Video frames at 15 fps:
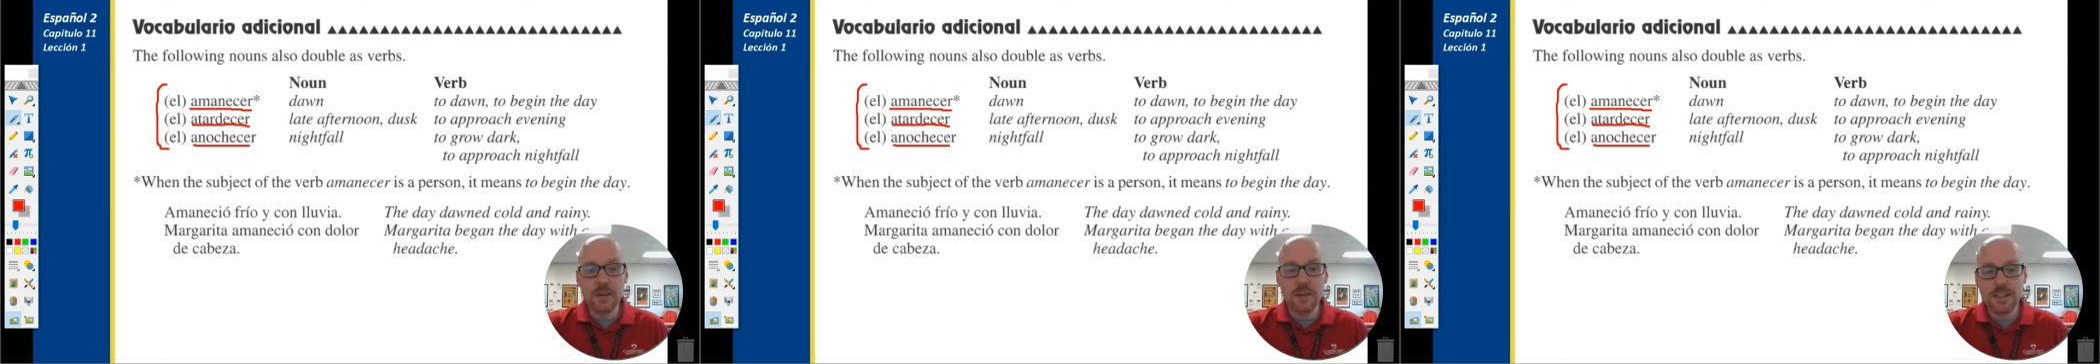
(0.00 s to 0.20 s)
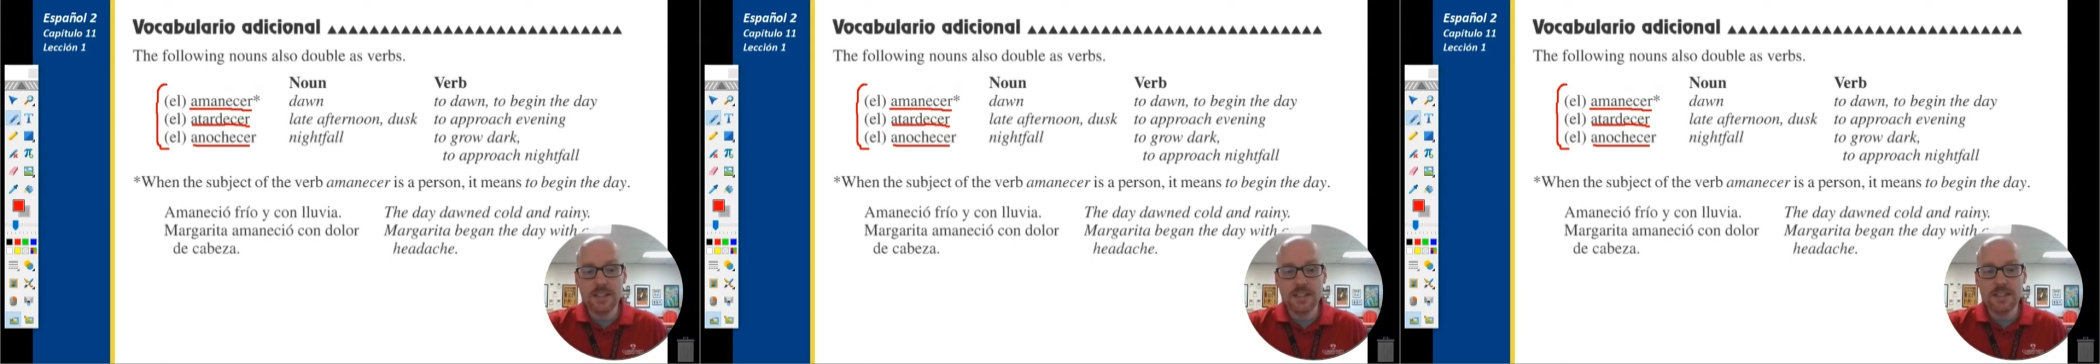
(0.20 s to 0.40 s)

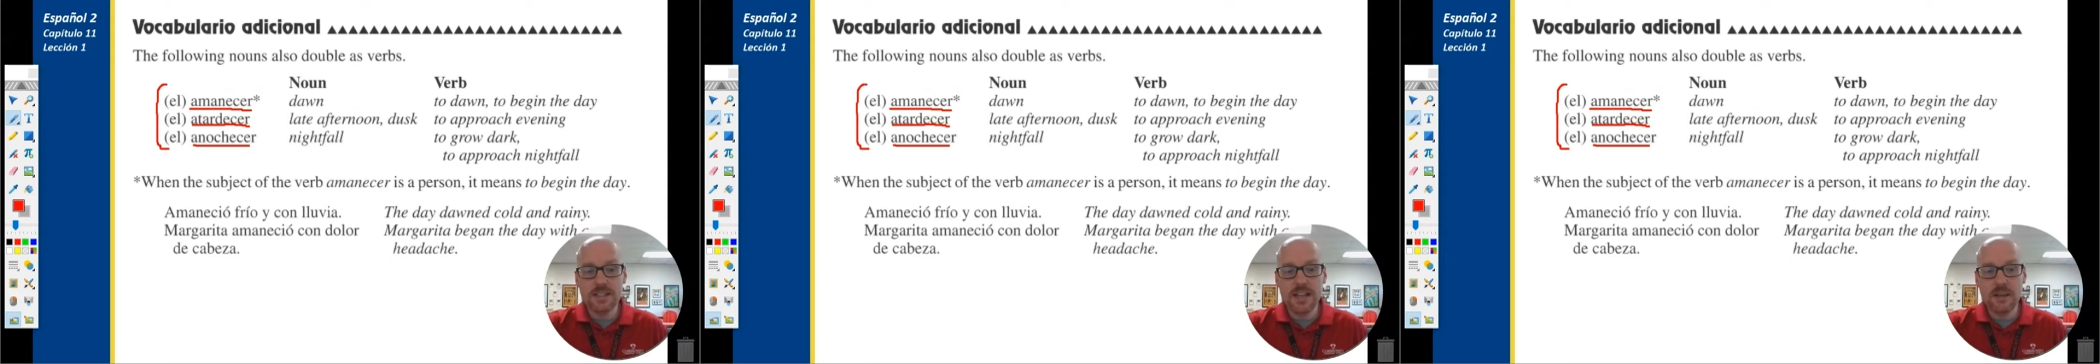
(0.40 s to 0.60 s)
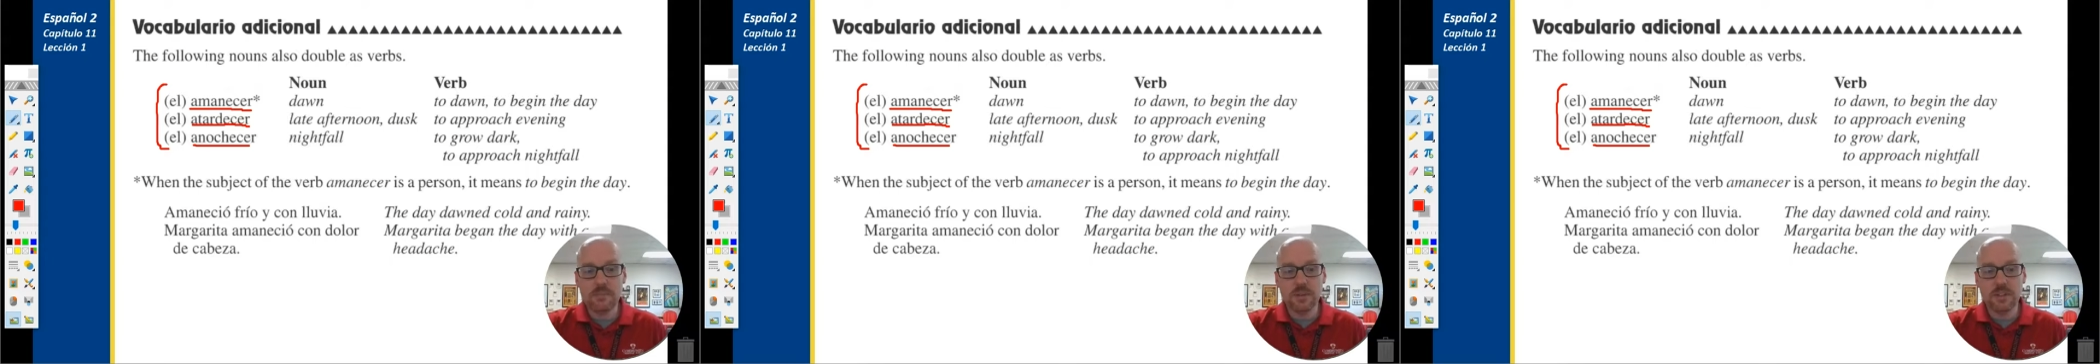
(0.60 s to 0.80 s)
like the
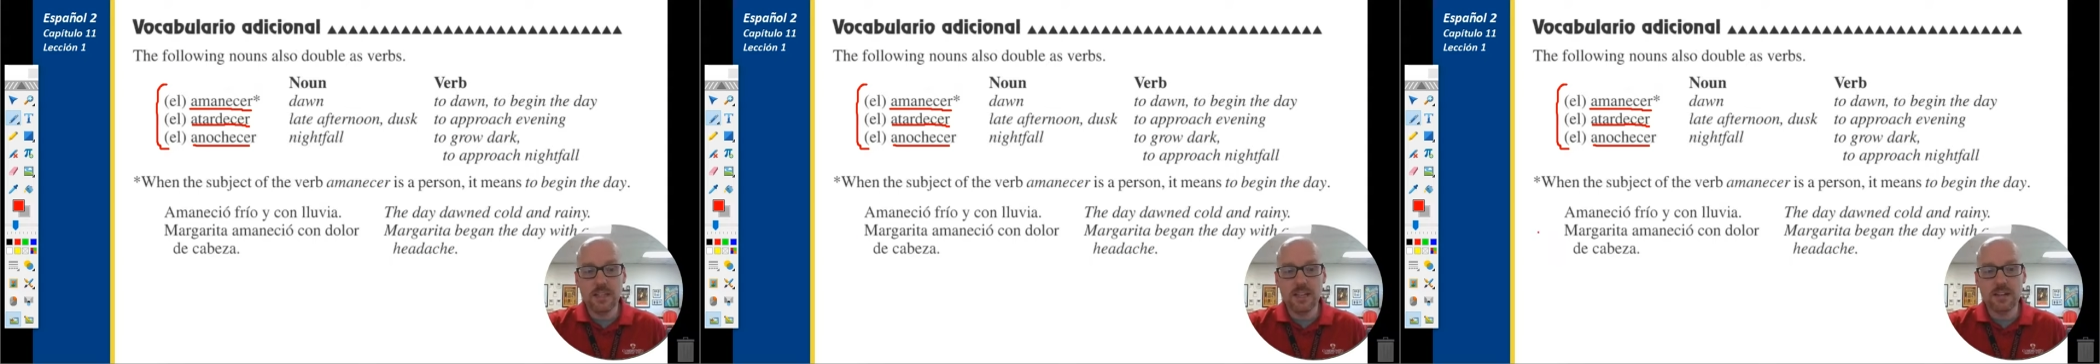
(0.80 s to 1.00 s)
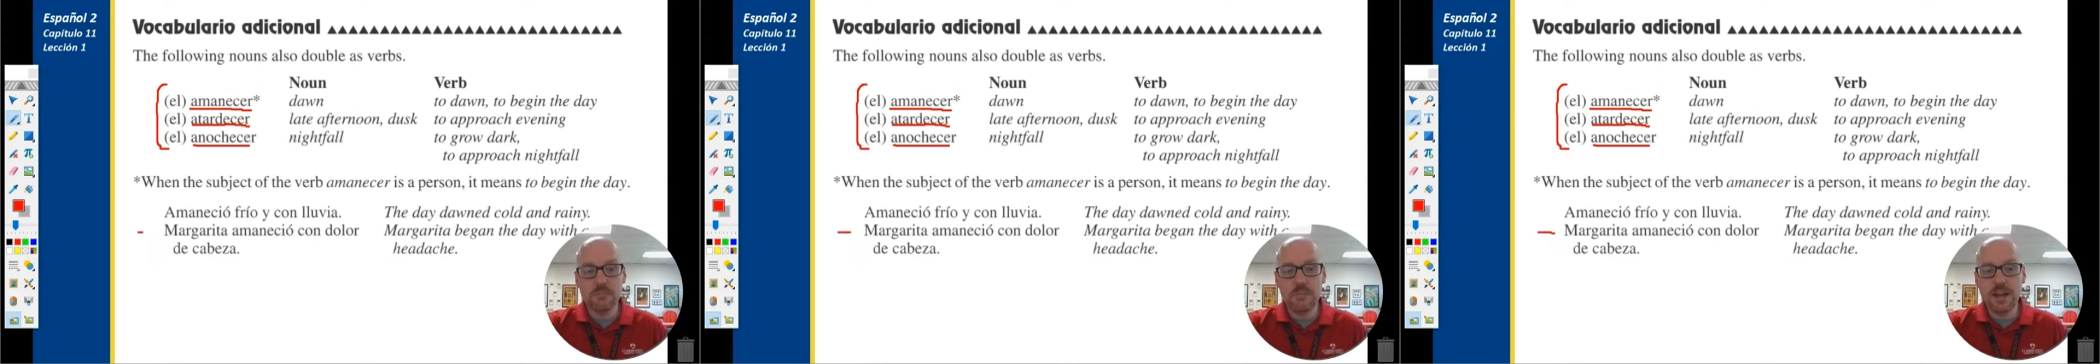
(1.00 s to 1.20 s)
example
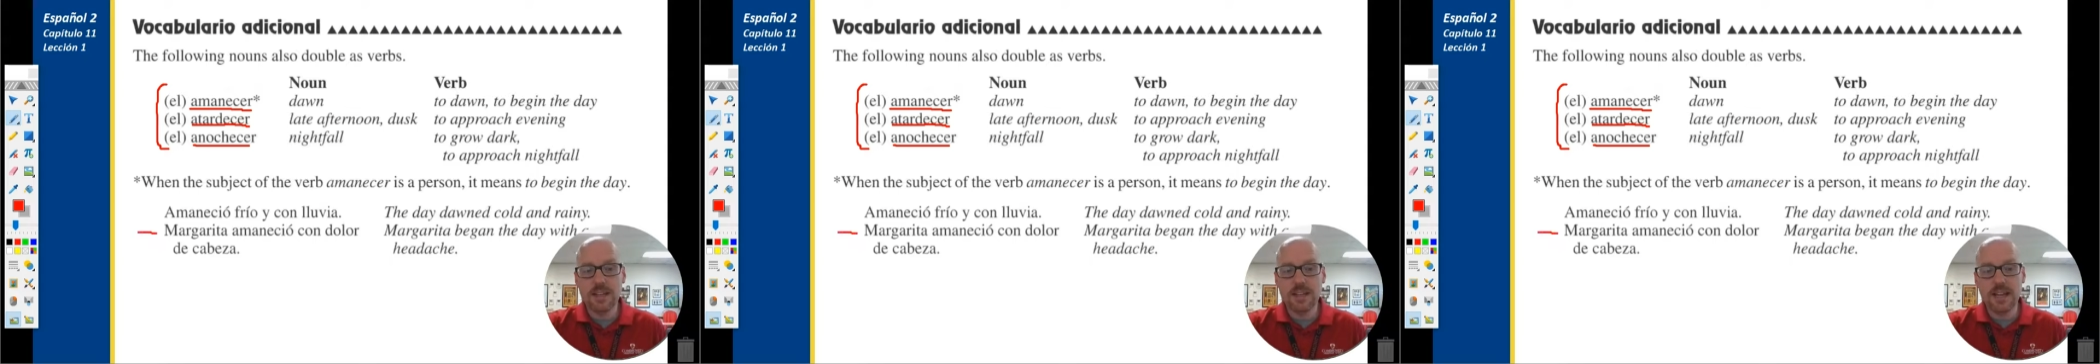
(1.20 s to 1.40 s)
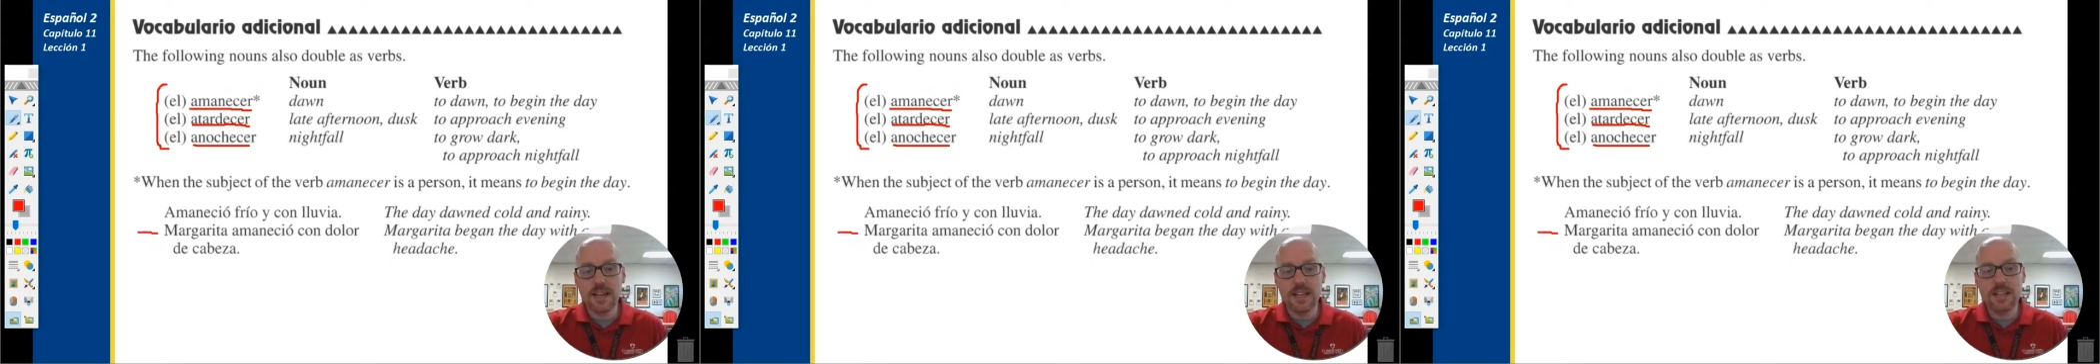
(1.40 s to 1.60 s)
here,
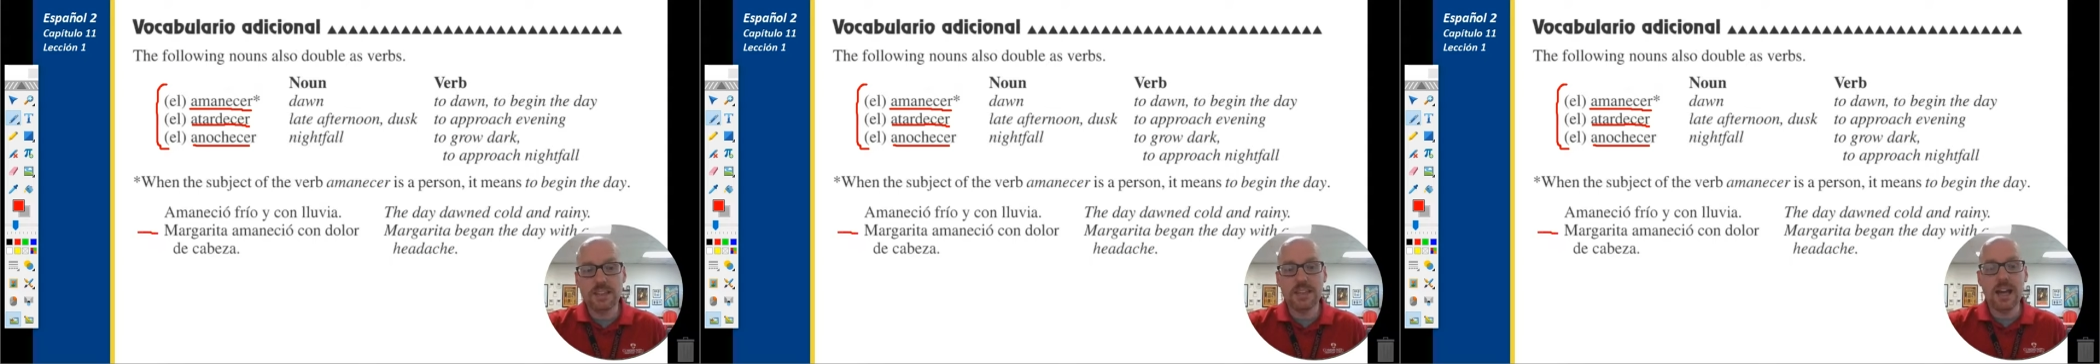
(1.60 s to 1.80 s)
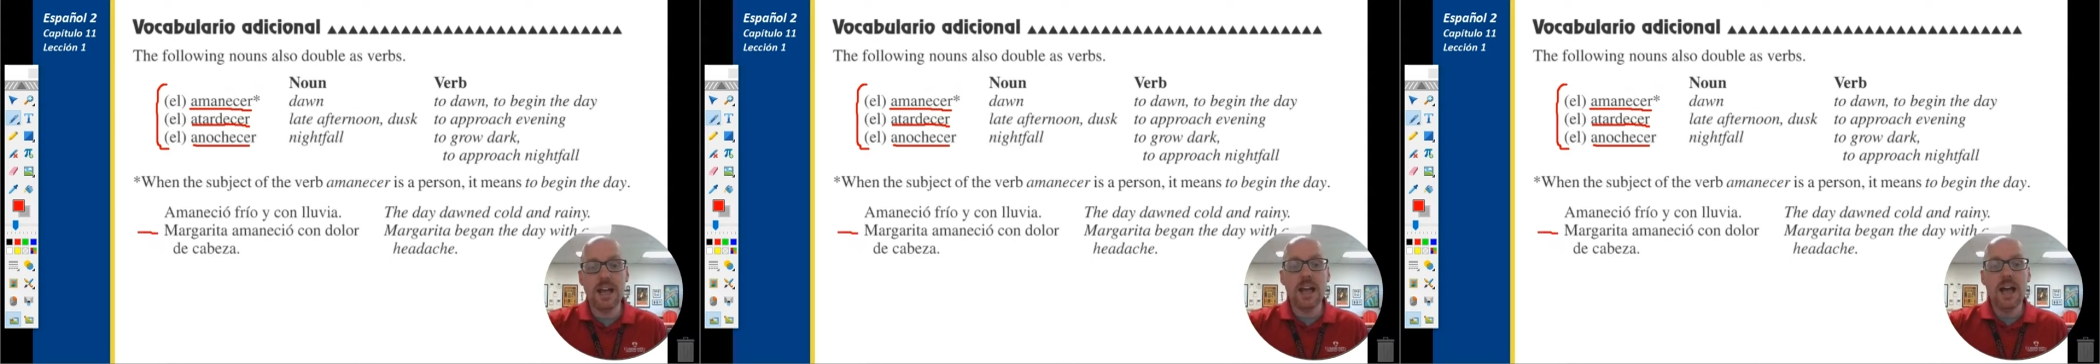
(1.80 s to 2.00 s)

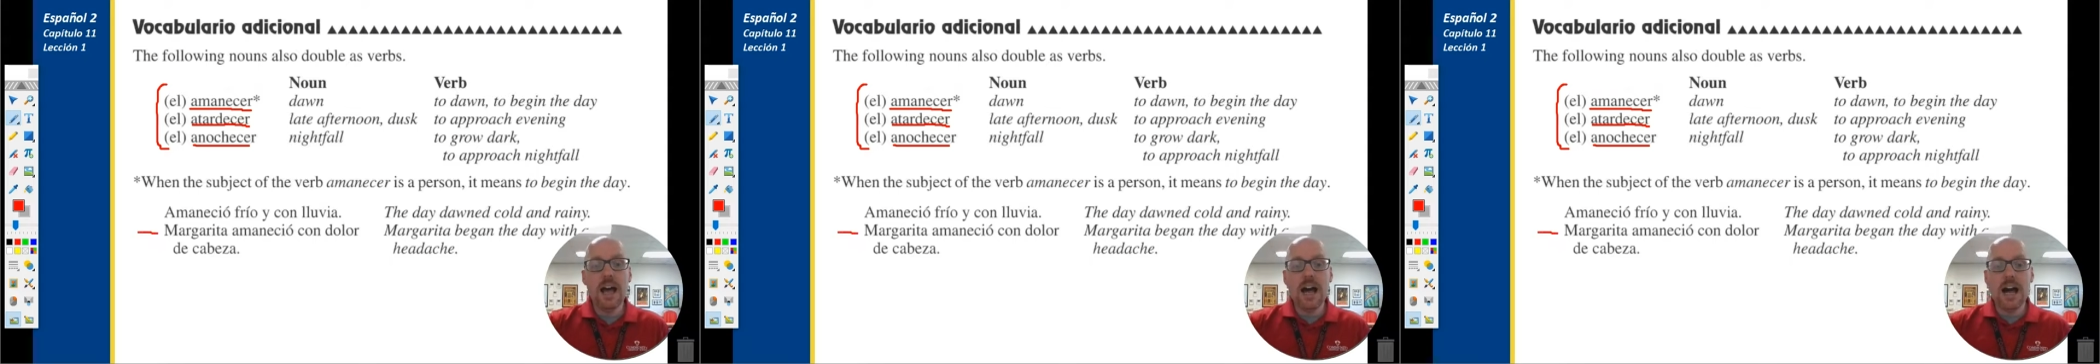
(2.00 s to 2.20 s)
Margarita